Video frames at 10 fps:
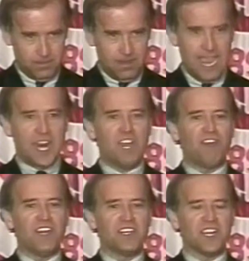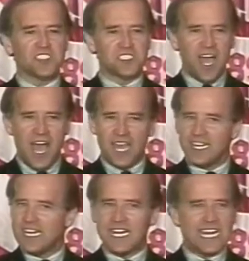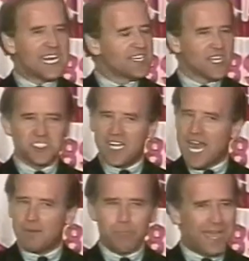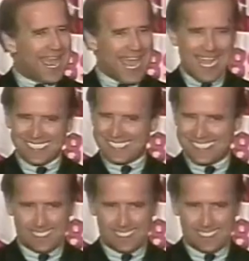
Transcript: And if he does not, he does not pass.